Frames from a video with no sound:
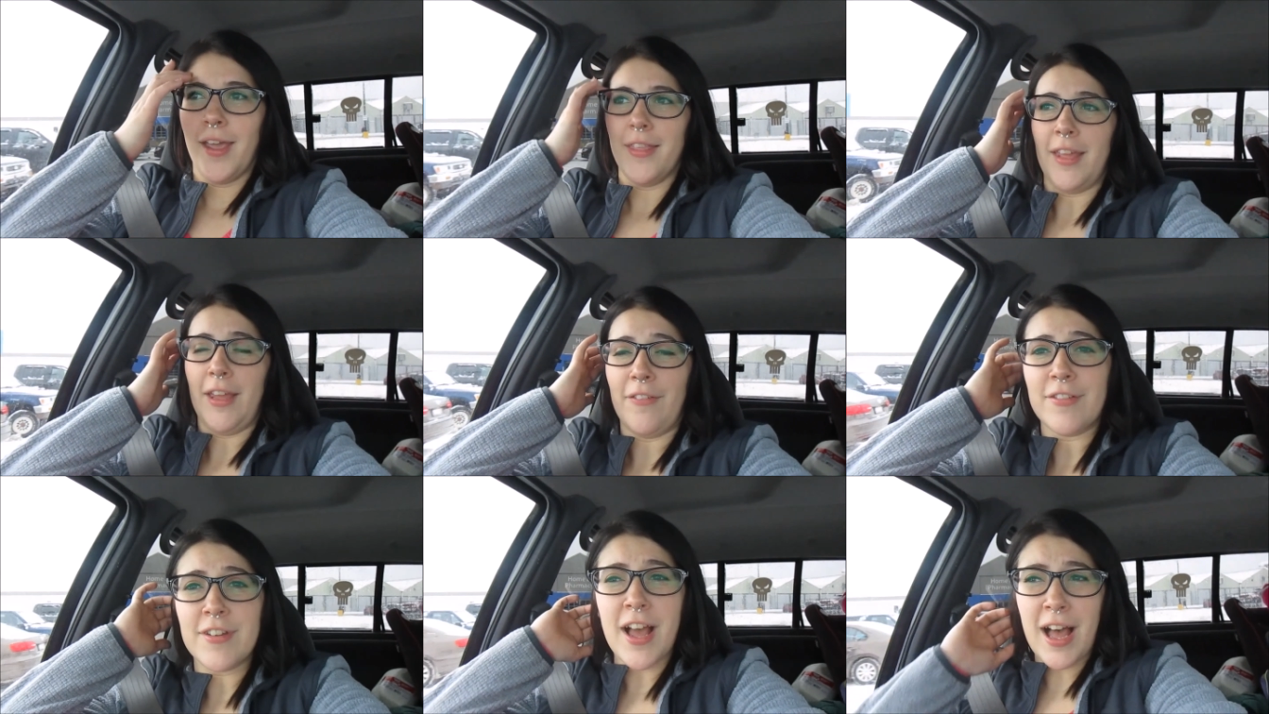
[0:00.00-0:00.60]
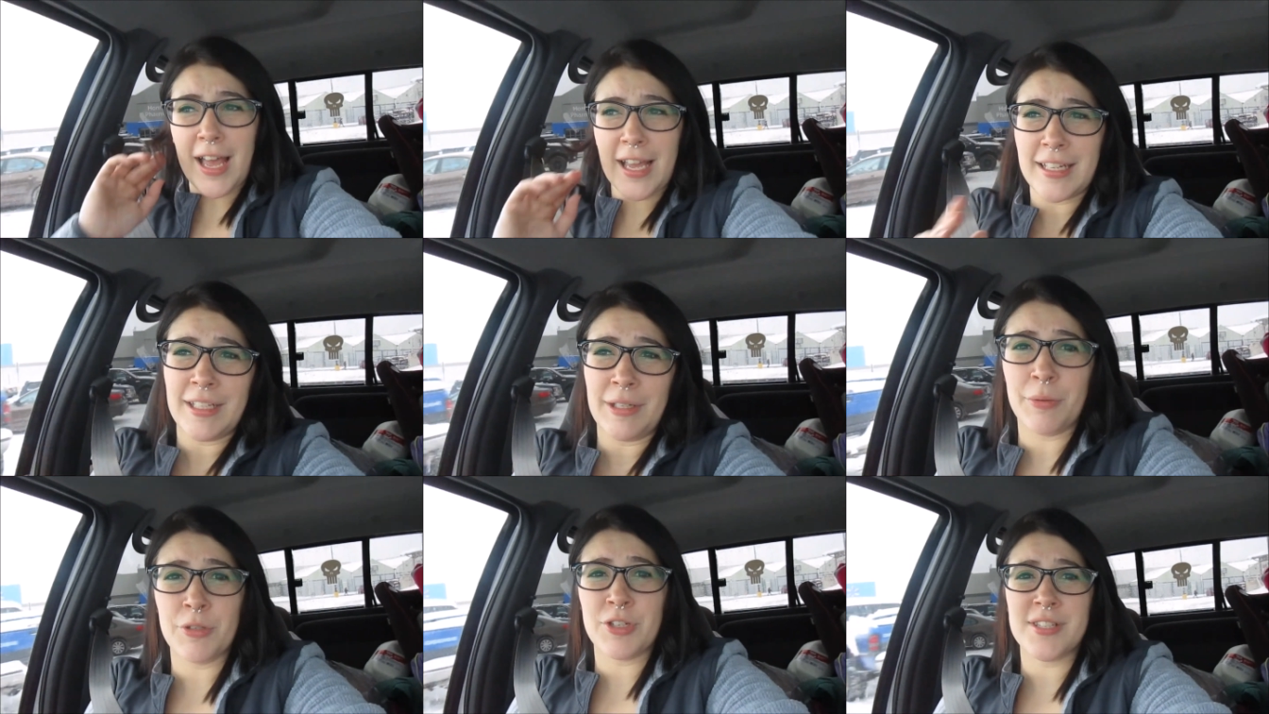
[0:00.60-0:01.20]
And if not,
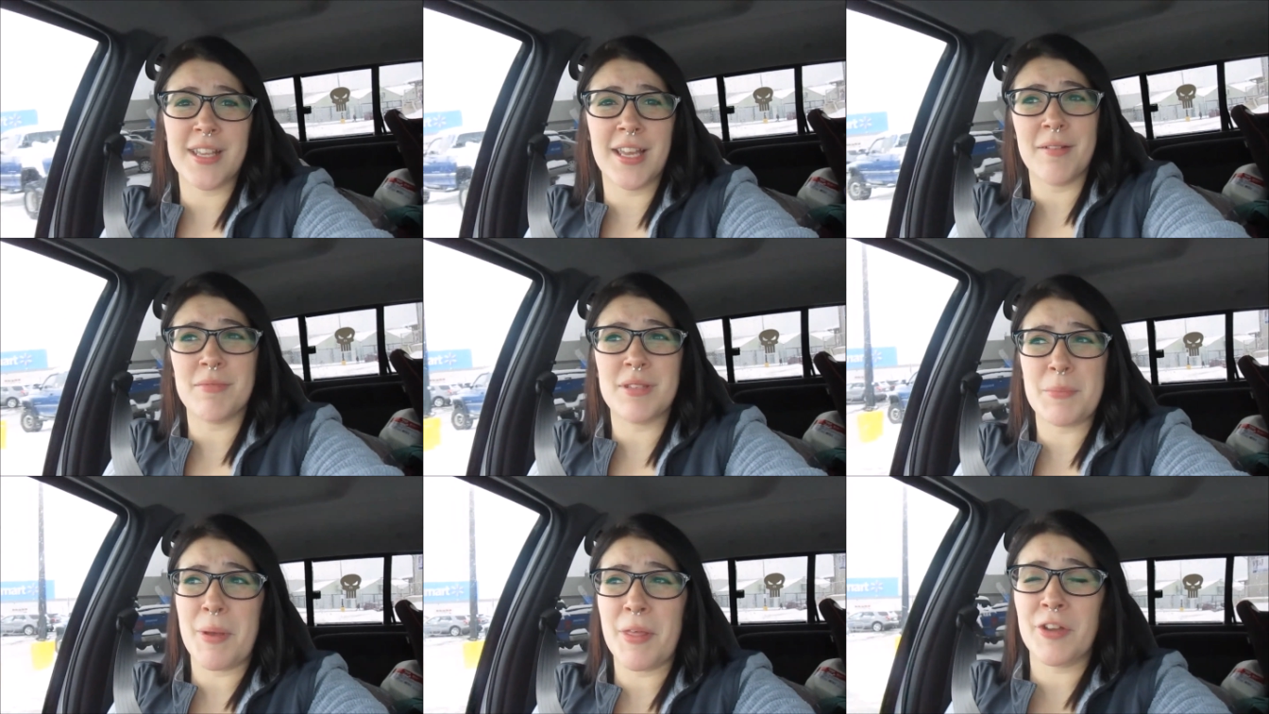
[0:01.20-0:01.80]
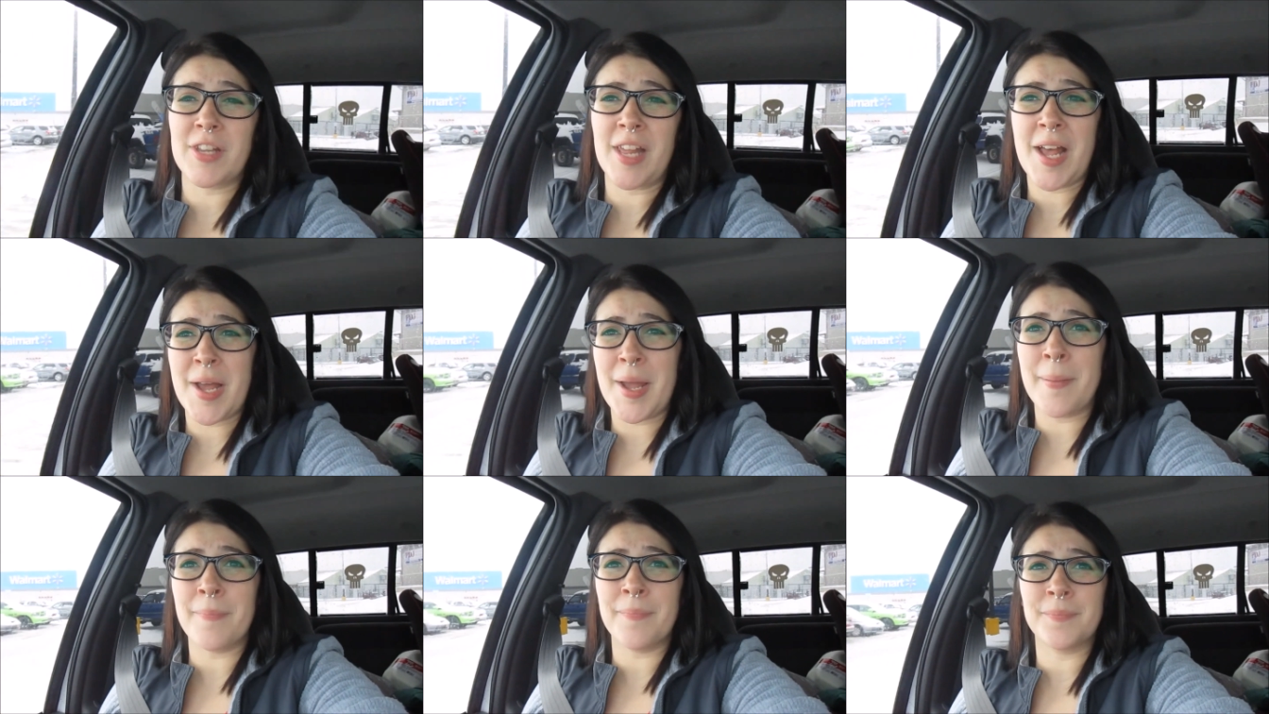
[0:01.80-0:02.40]
we'll just give them some other time.